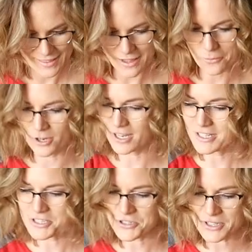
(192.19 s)
they were
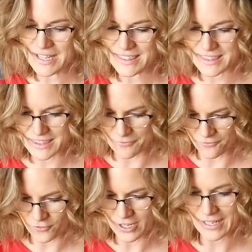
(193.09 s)
underneath the
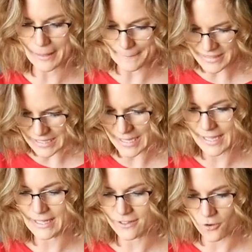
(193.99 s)
freaking
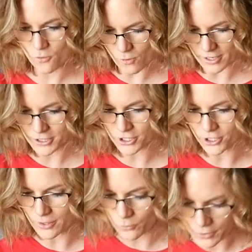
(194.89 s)
plate. No wonder it